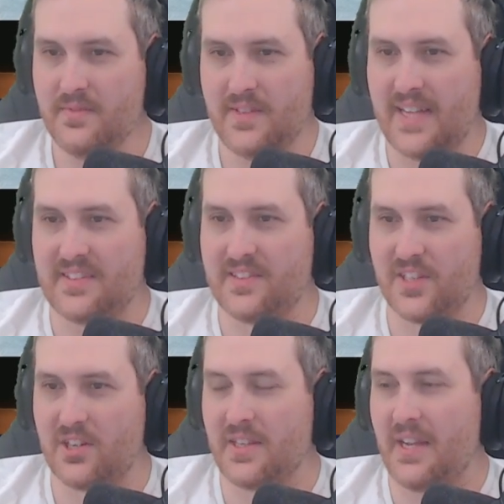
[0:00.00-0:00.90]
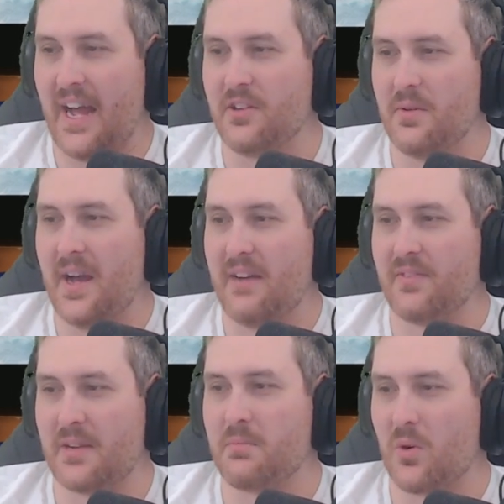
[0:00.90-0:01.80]
That's literally how you have
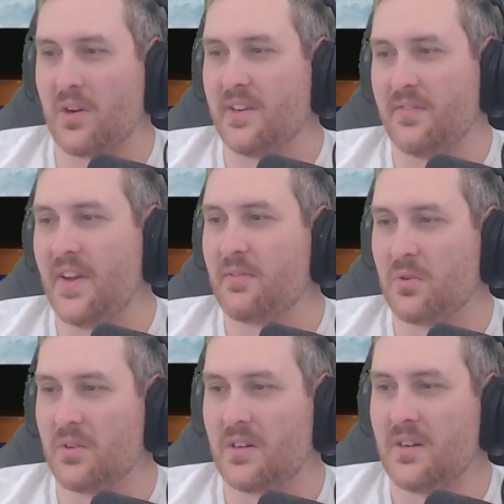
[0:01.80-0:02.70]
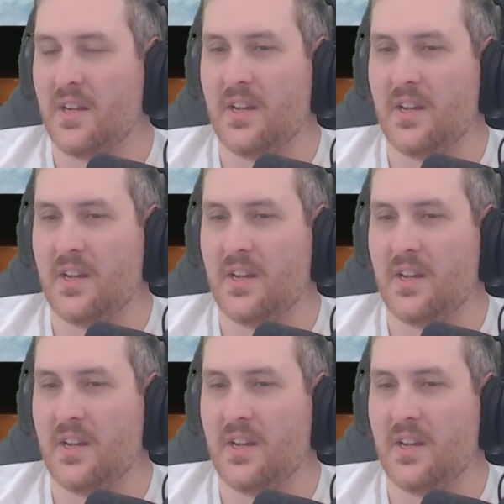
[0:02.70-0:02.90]
like Morgan Le Fay ruler.